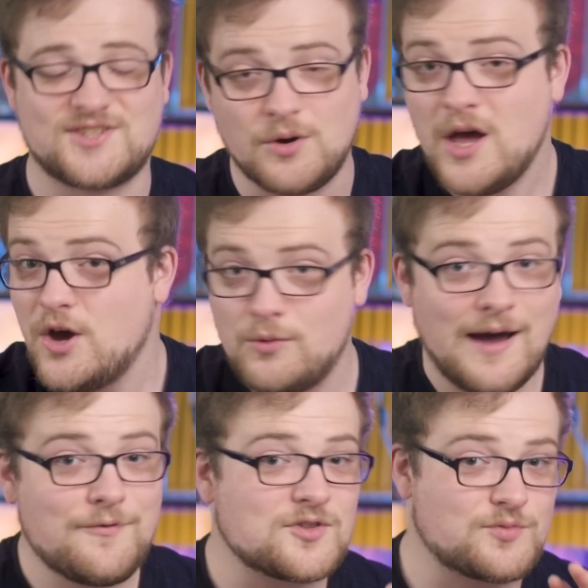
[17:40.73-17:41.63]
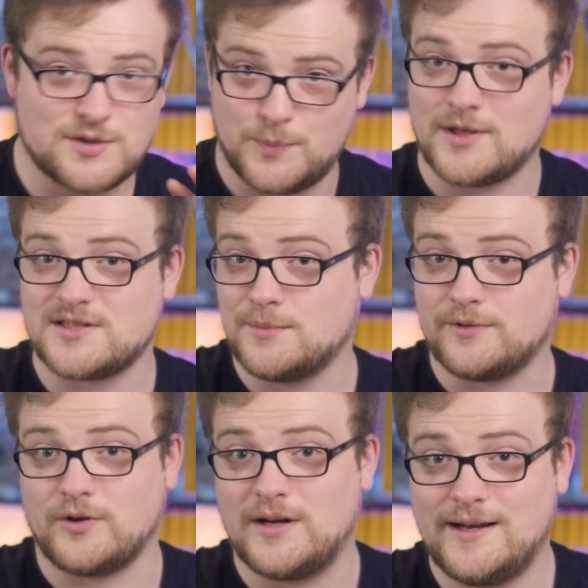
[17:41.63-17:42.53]
So whoever's
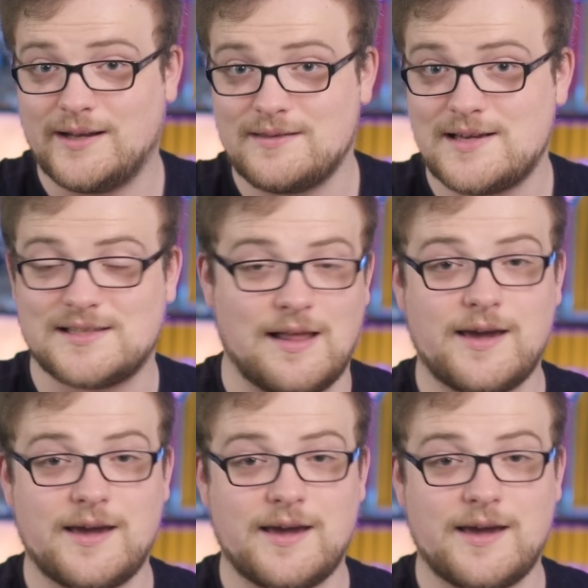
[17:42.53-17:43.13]
responsible for leading this,